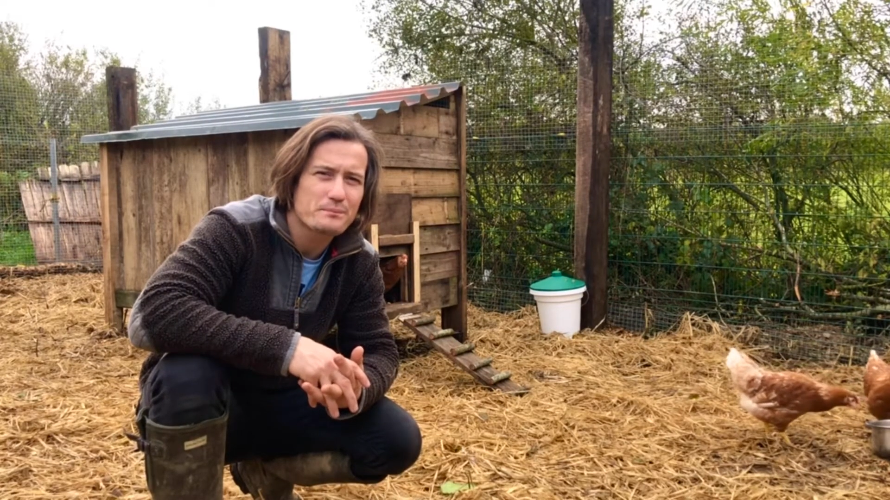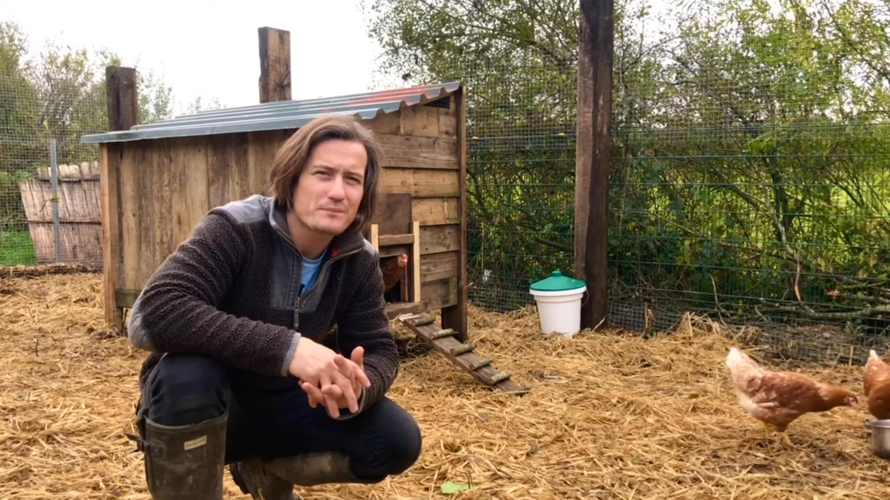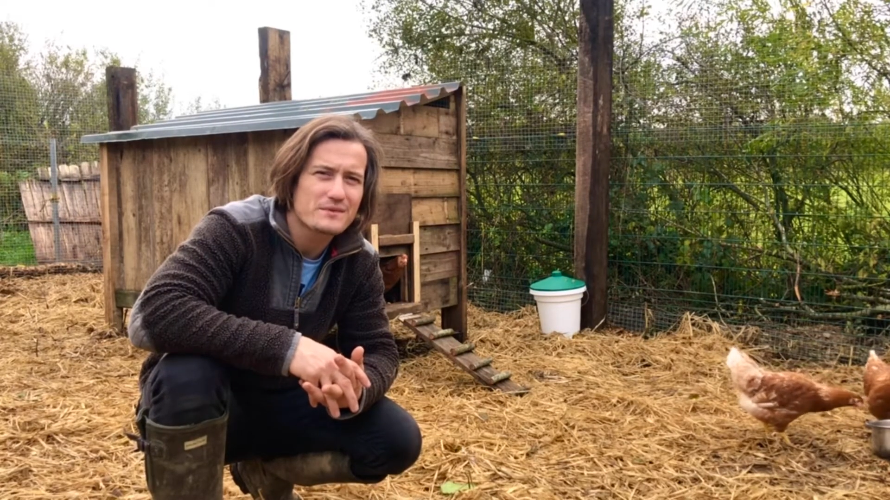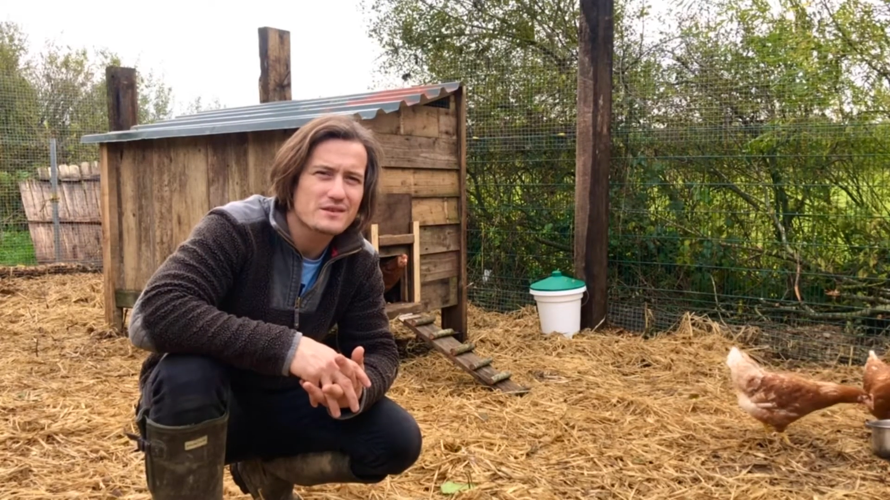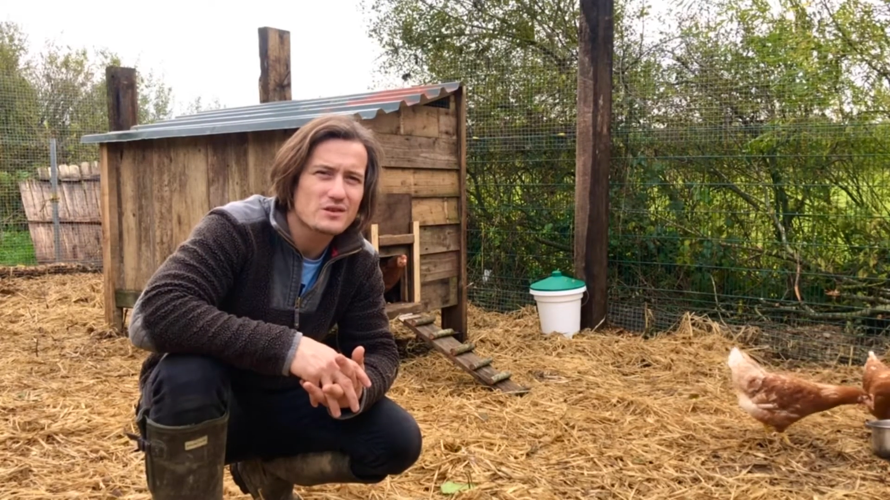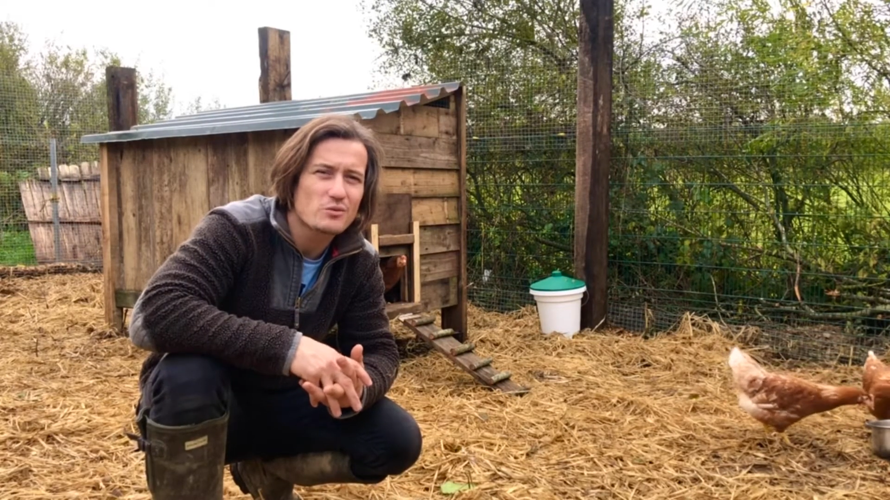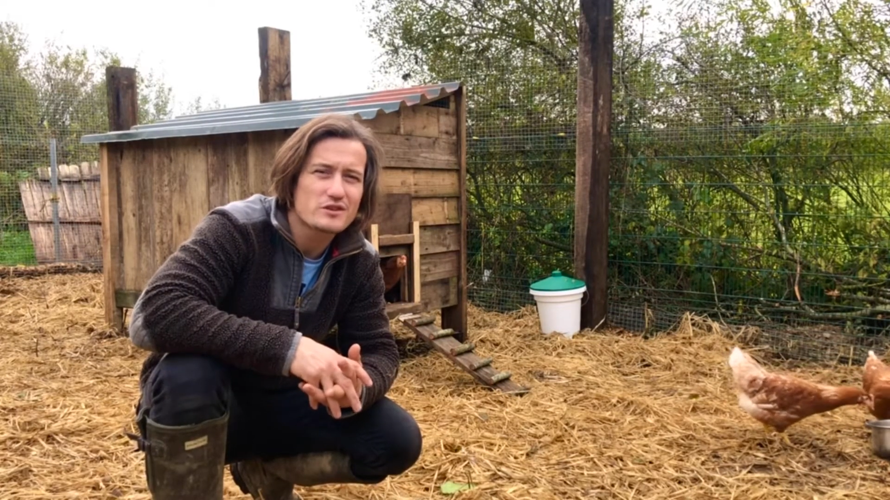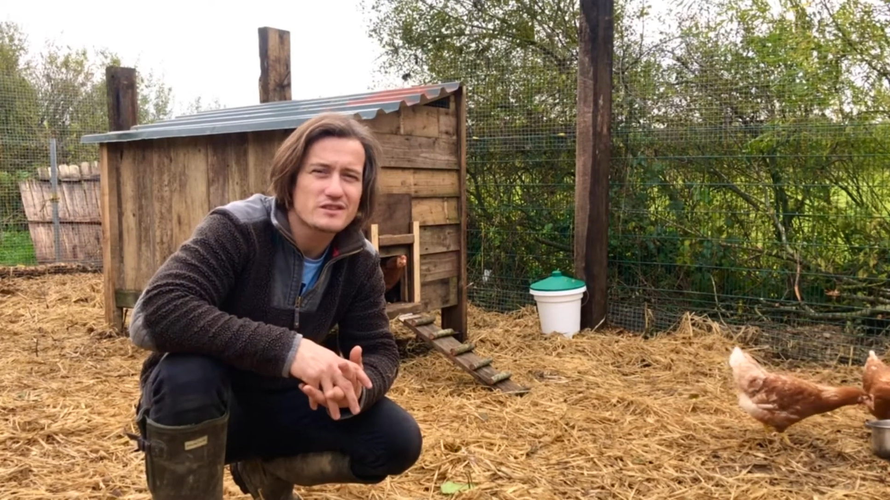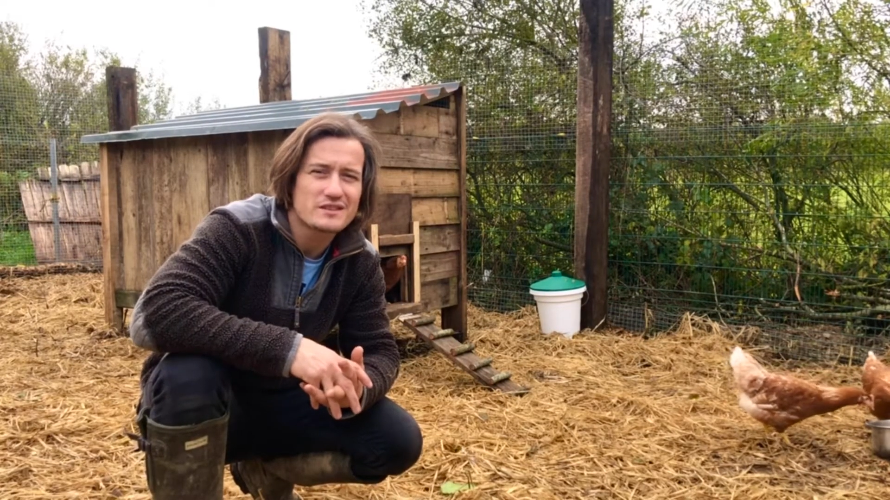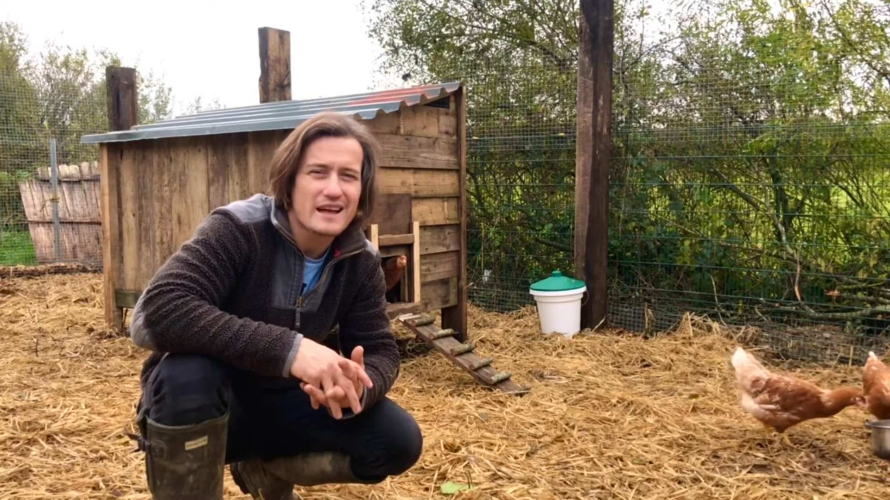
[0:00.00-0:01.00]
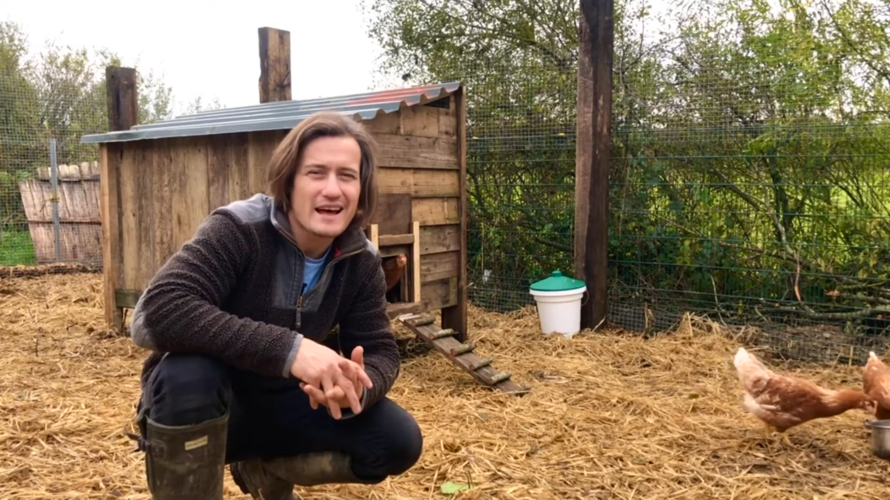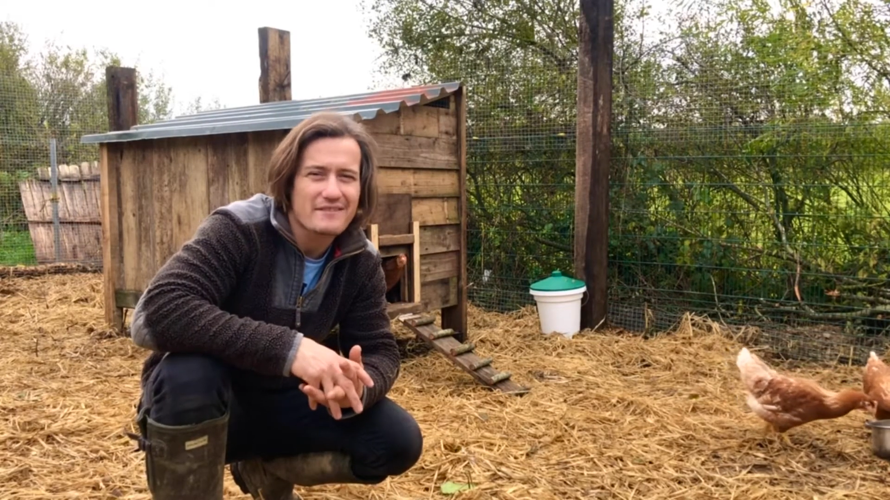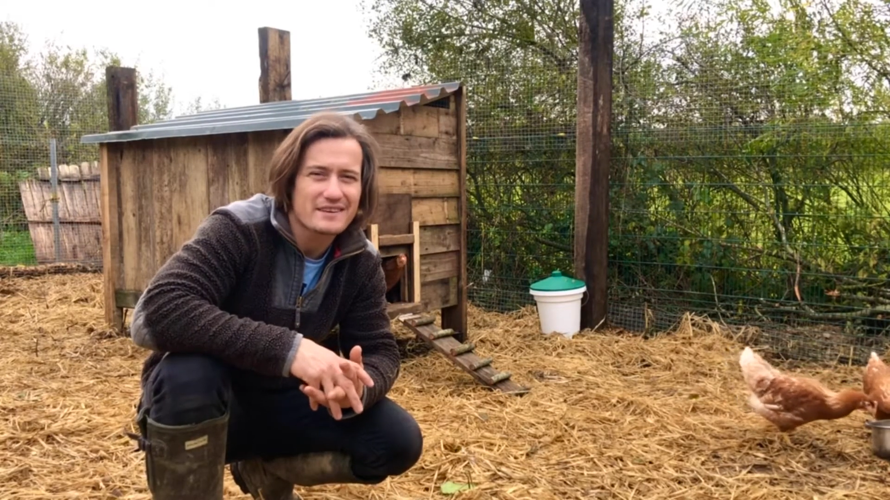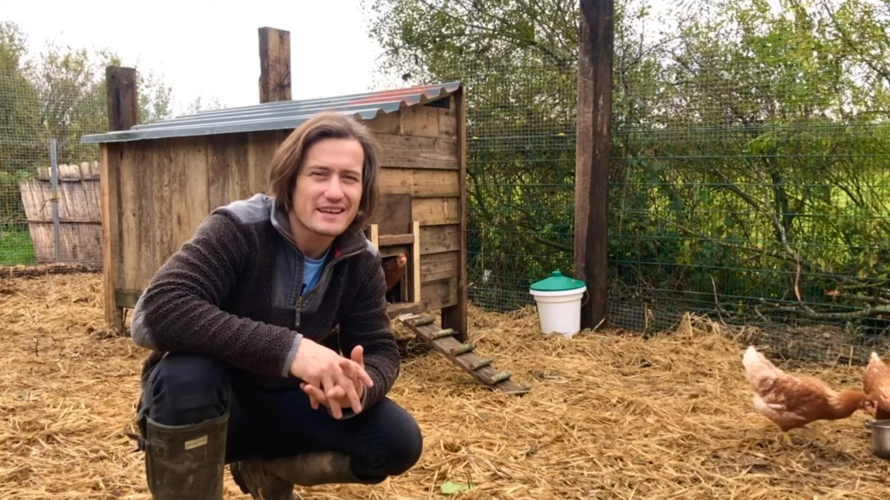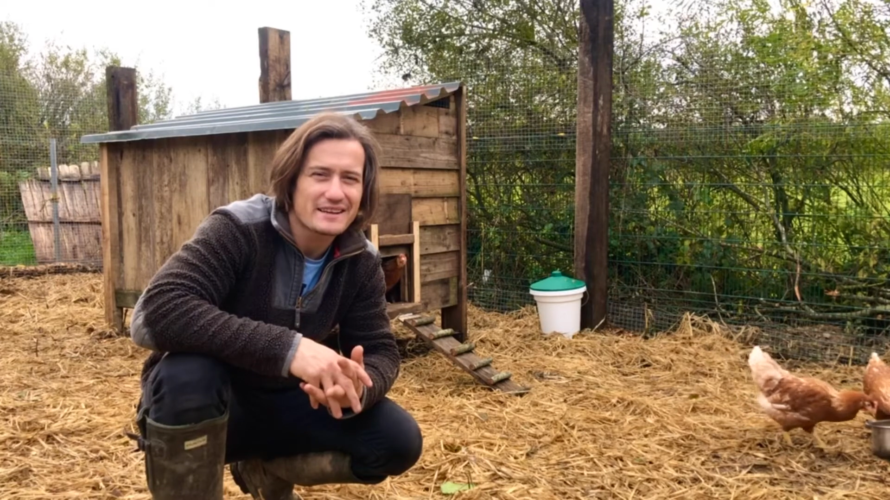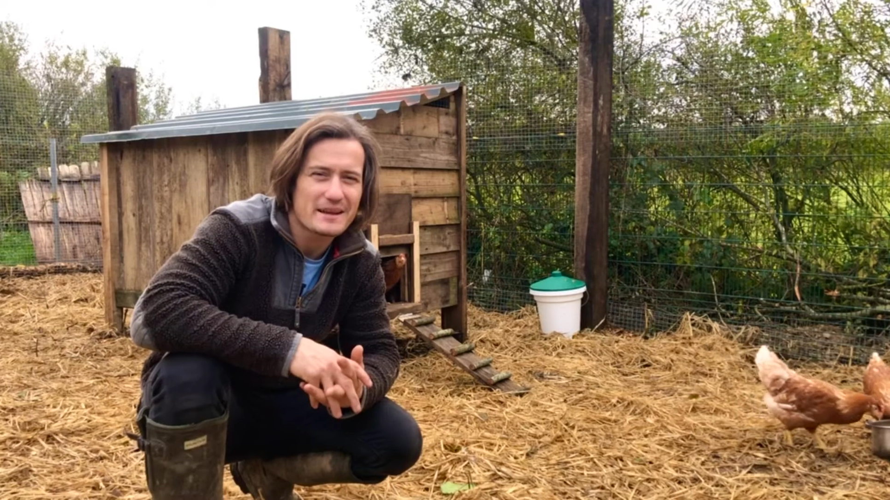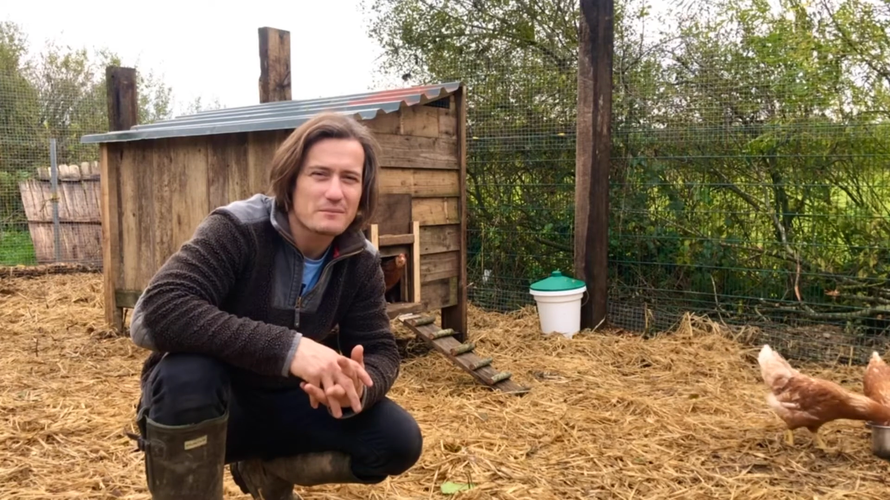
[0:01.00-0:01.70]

so we just have to get them